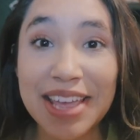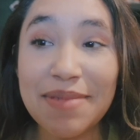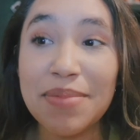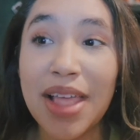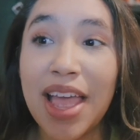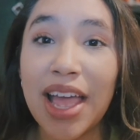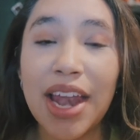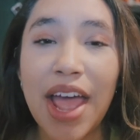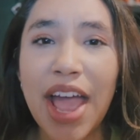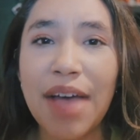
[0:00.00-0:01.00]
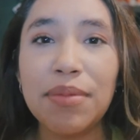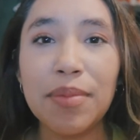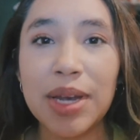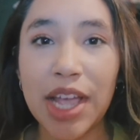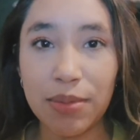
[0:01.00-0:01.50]
and I haven't
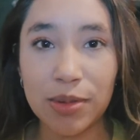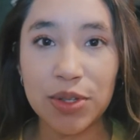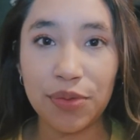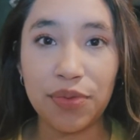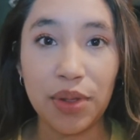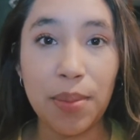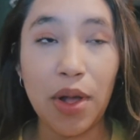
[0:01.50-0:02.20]
been able to film